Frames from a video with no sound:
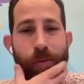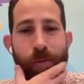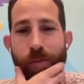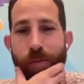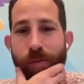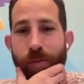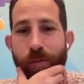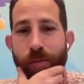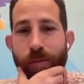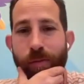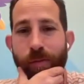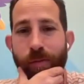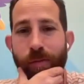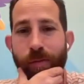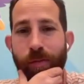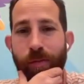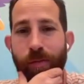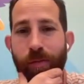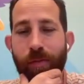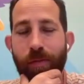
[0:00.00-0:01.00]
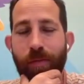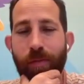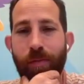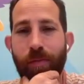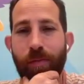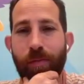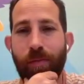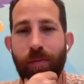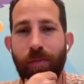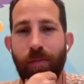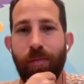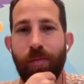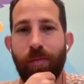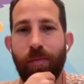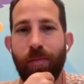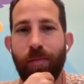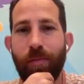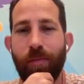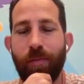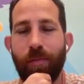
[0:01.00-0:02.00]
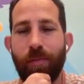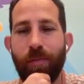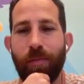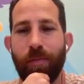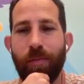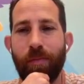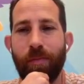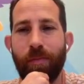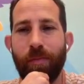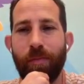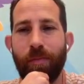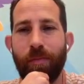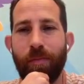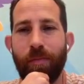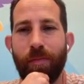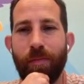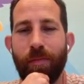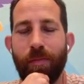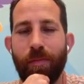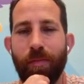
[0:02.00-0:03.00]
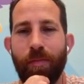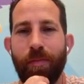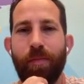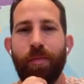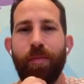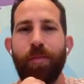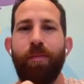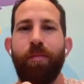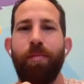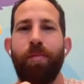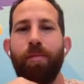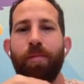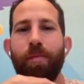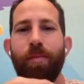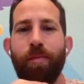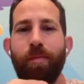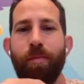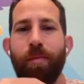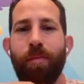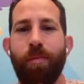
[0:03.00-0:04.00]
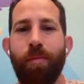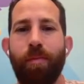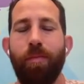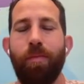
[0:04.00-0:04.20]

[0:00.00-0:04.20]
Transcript: No words are spoken by the person on screen.